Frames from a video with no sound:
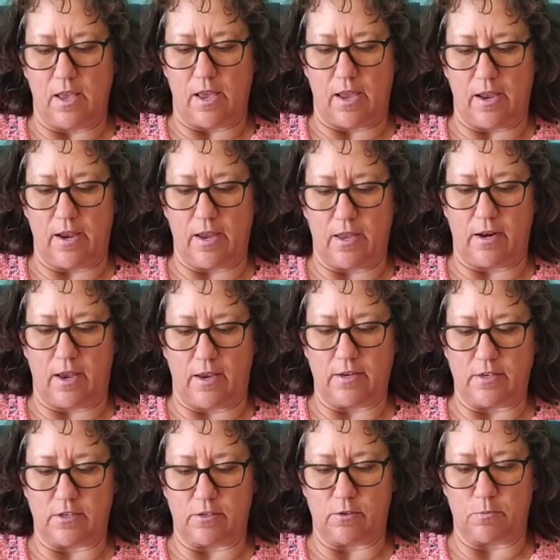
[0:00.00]
and I
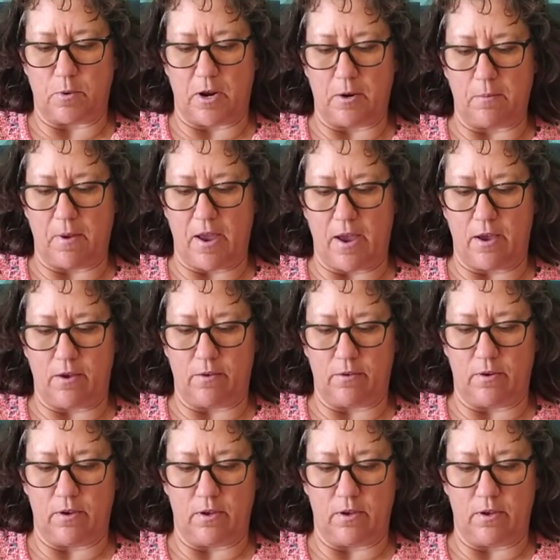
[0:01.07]
just spread them out,